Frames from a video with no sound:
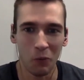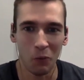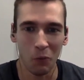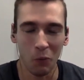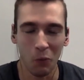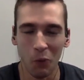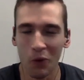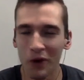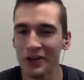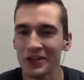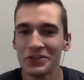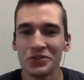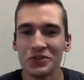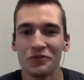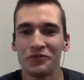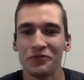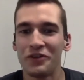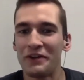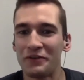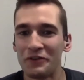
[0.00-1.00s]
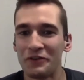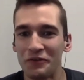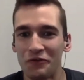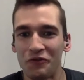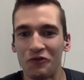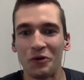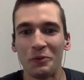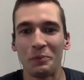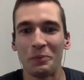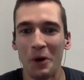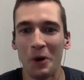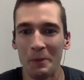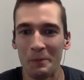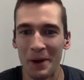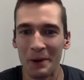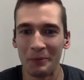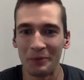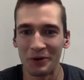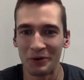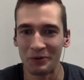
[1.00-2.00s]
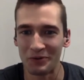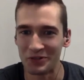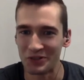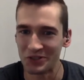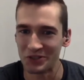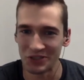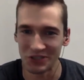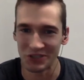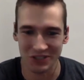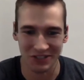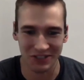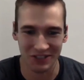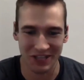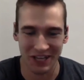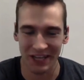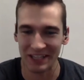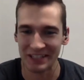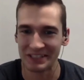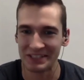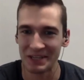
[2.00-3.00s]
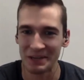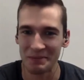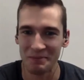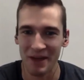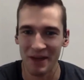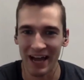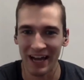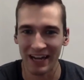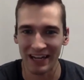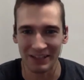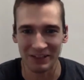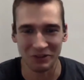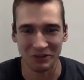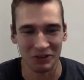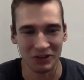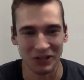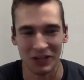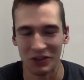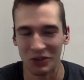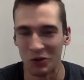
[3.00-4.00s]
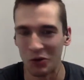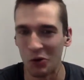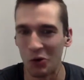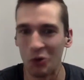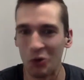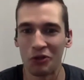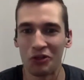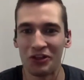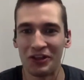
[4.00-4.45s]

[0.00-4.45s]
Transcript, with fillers: what is your favorite football memory when you just take a step back and look at the whole